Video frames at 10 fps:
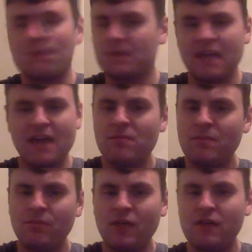but they haven't been
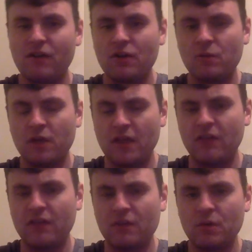playing very well
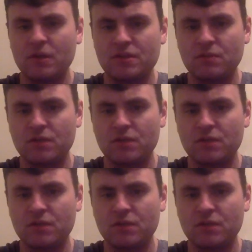lately. It wouldn't.